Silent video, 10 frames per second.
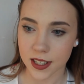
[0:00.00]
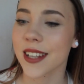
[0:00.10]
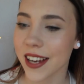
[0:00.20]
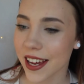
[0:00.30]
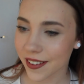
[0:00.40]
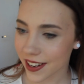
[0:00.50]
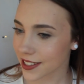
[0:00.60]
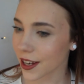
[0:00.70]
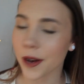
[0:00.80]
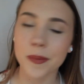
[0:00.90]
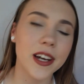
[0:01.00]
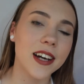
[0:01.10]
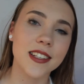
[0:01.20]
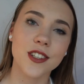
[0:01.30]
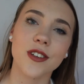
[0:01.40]
So anyways, I hope you
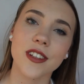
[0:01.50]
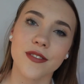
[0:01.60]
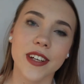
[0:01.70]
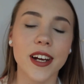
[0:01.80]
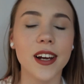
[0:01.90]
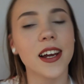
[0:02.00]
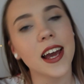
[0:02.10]
guys enjoyed the video